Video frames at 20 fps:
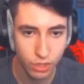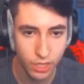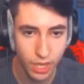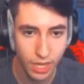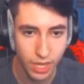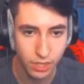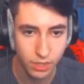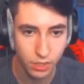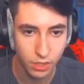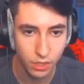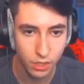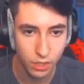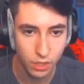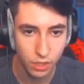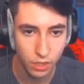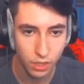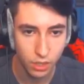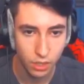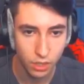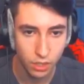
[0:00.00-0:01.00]
Yes.
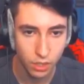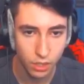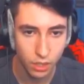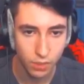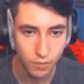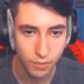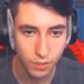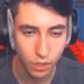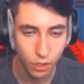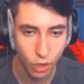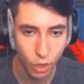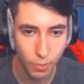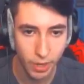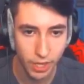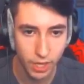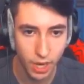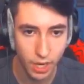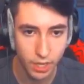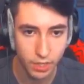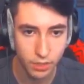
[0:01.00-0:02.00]
Oh my
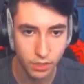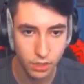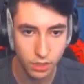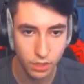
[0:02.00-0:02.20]
god.